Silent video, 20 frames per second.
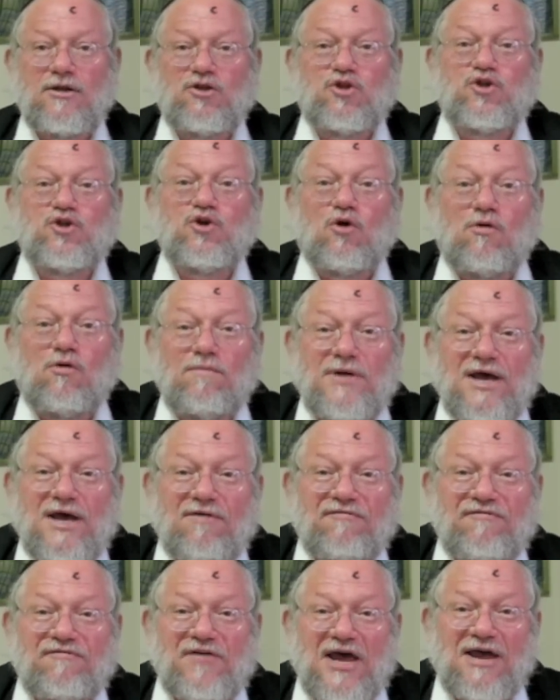Do me
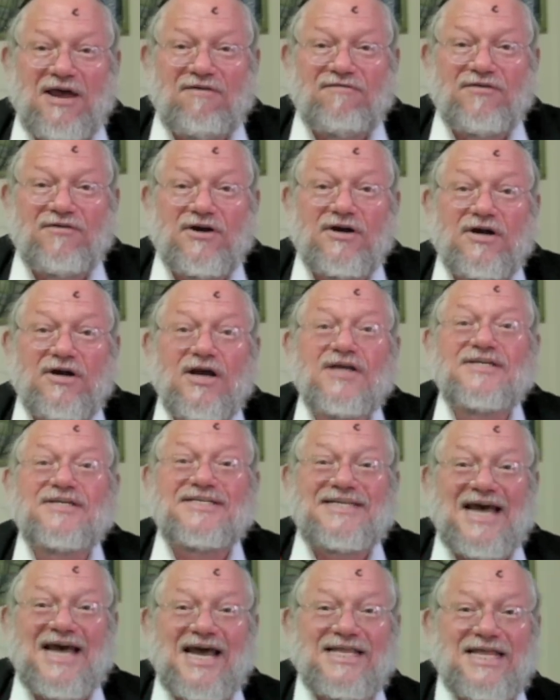a favor.
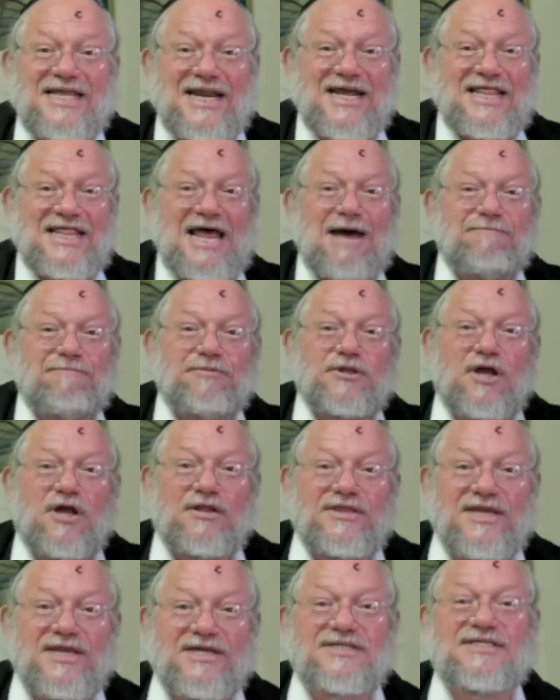Say that it happened
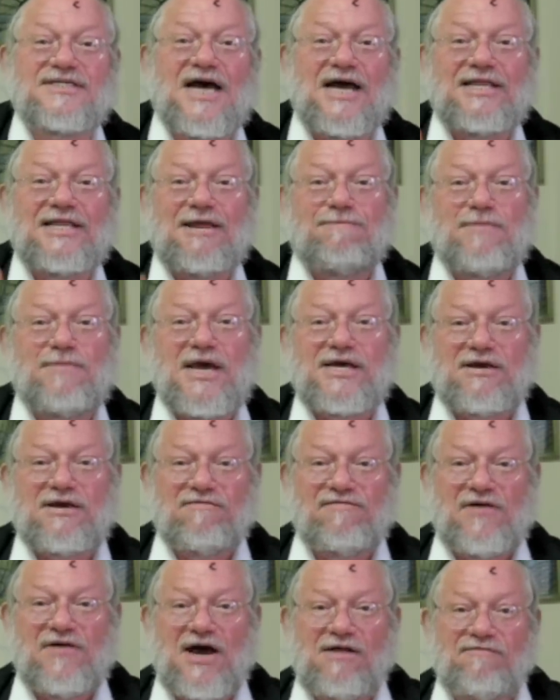on this side and make
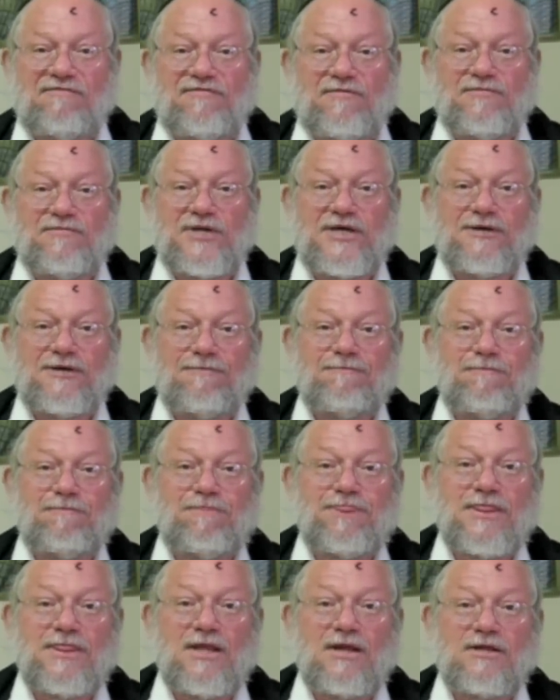a file for me.
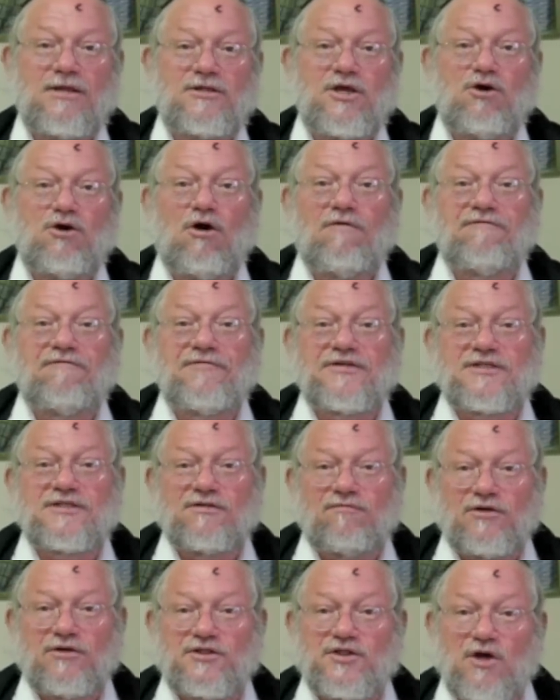The
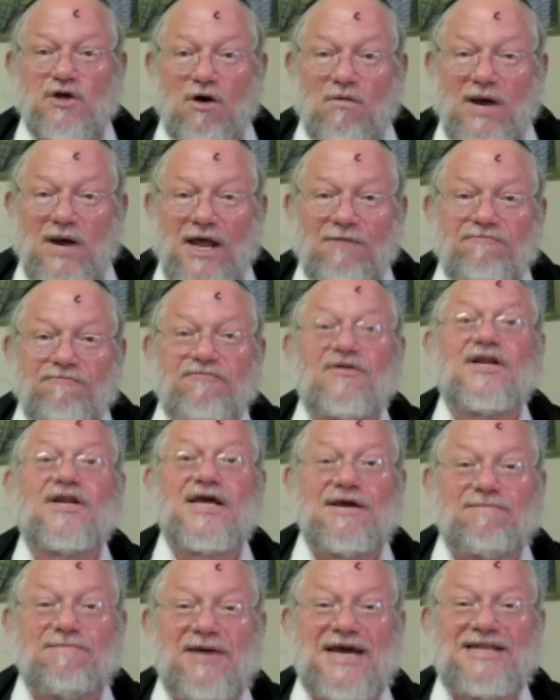officer was so helpful.
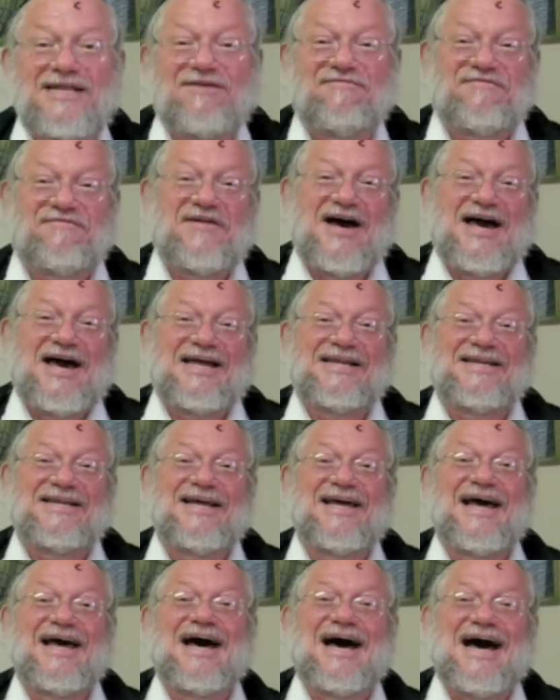He made a file.
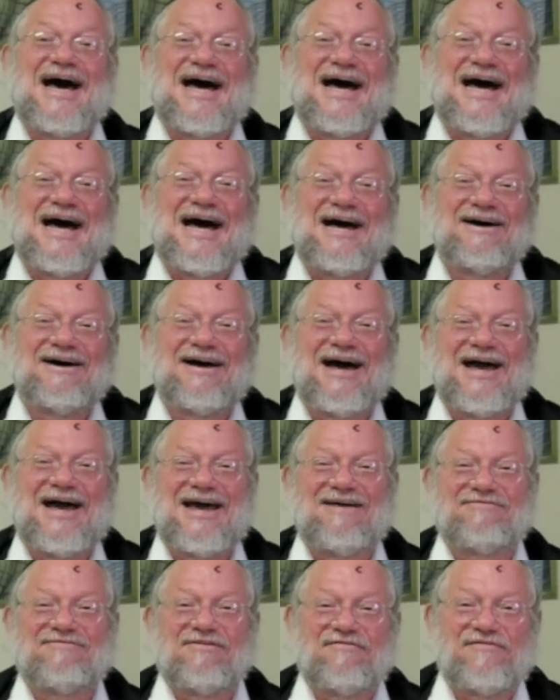Ha ha, I
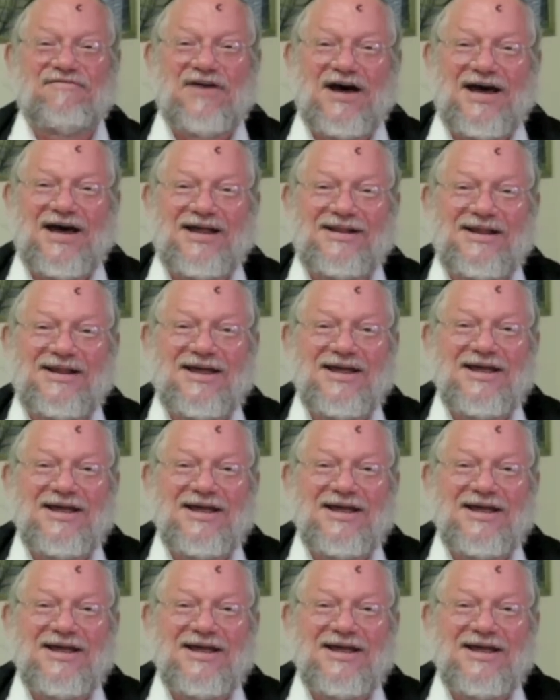have a file.